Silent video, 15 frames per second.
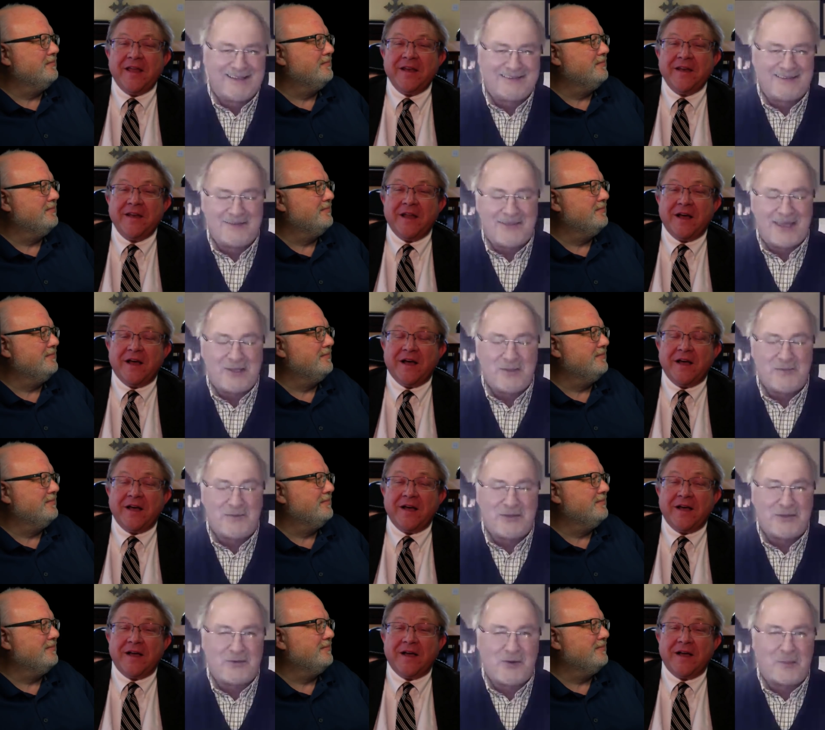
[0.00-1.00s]
Speaker 1: So thank you for
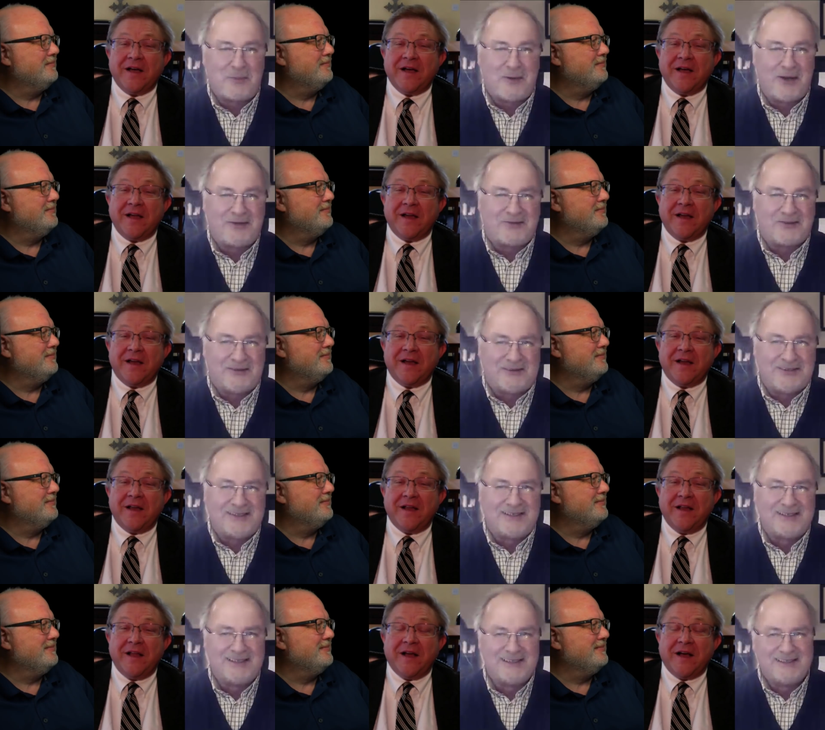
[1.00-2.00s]
the
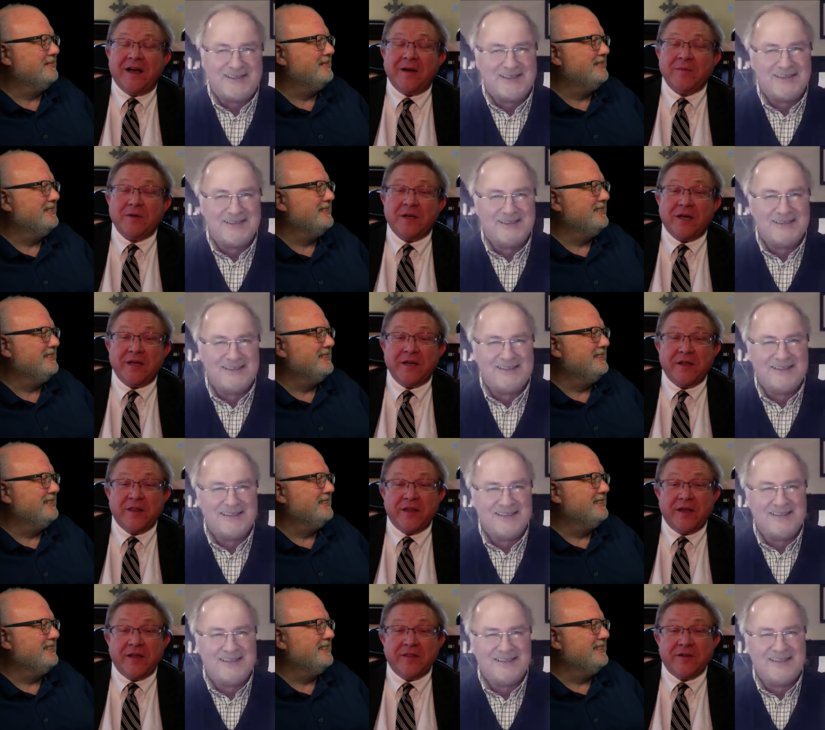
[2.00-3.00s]
corroboration.
Speaker 2: I would like to
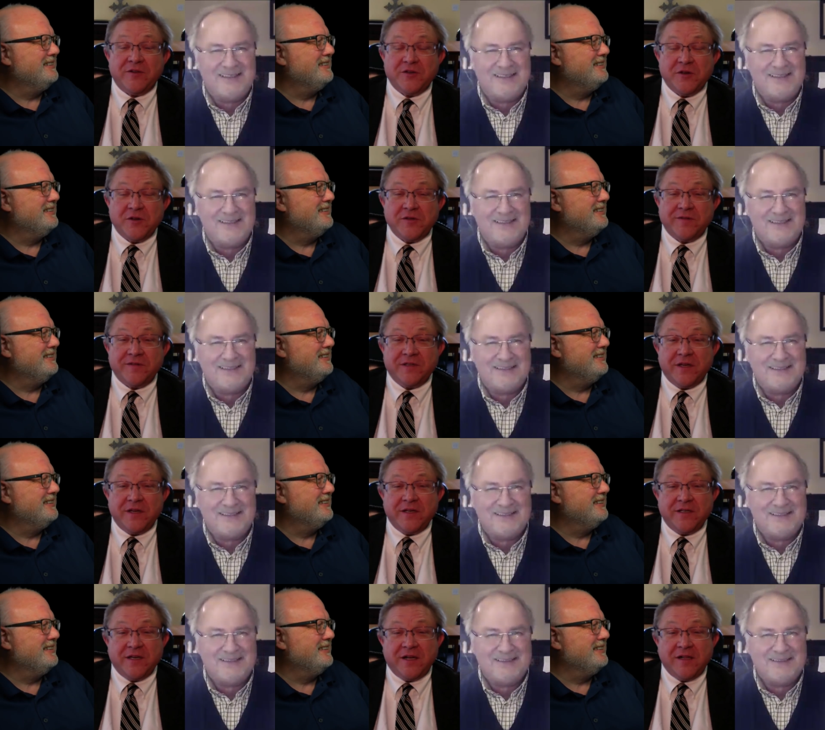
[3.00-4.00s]
thank the Church of
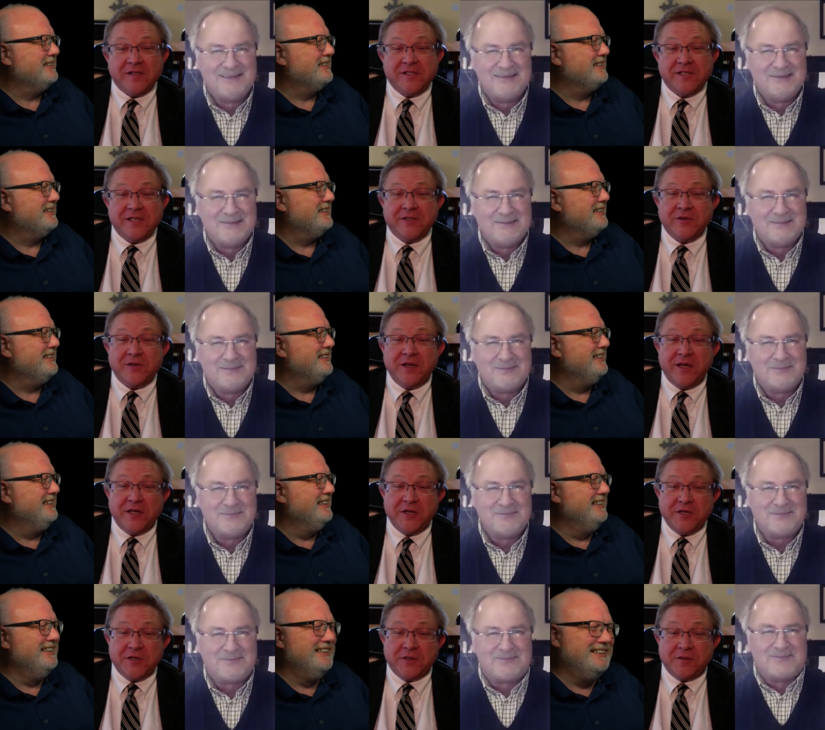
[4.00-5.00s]
Scientology
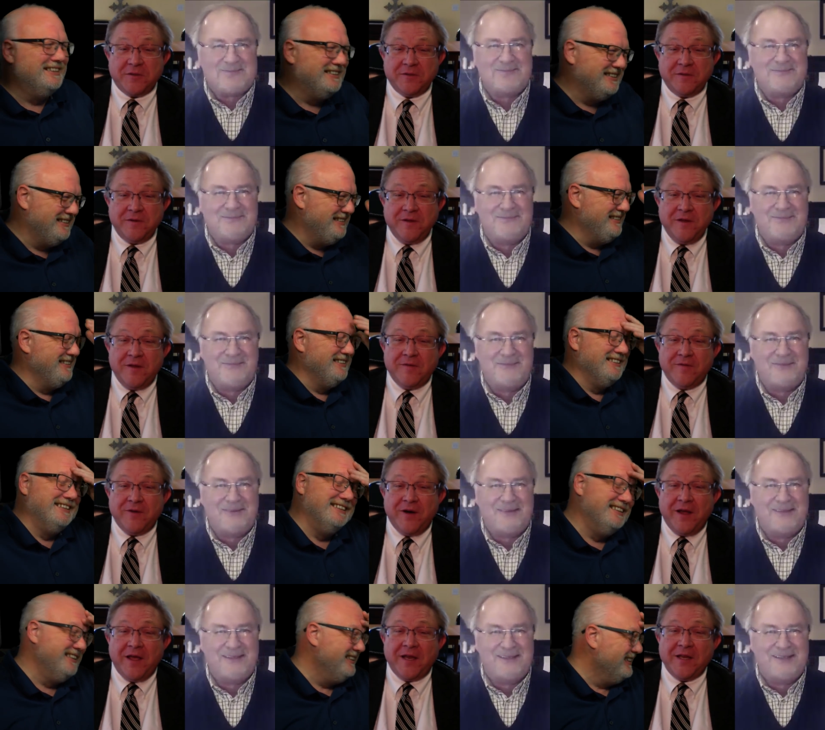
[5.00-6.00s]
International
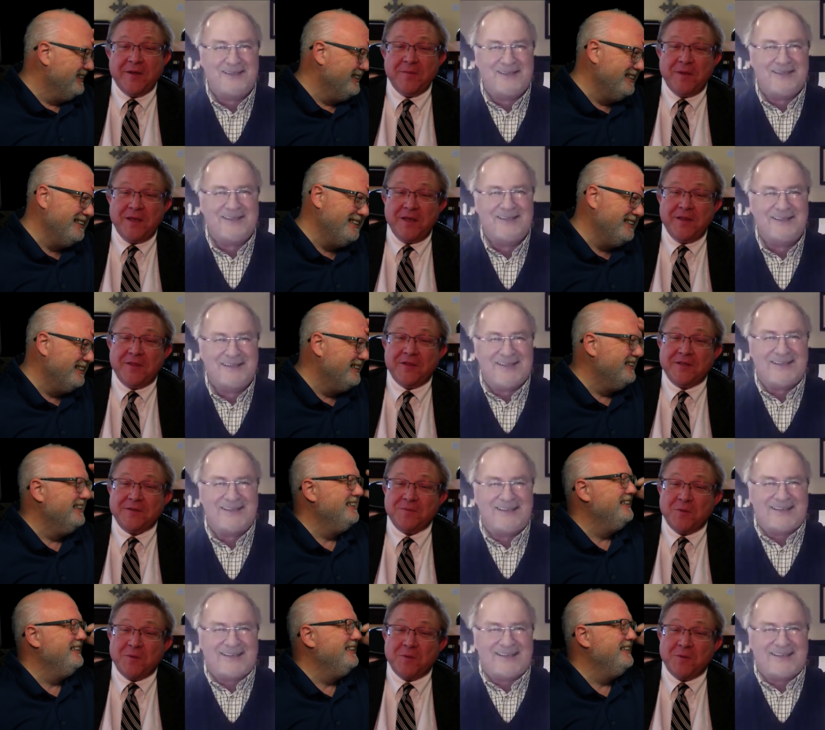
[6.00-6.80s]
for adding me
Speaker 1: this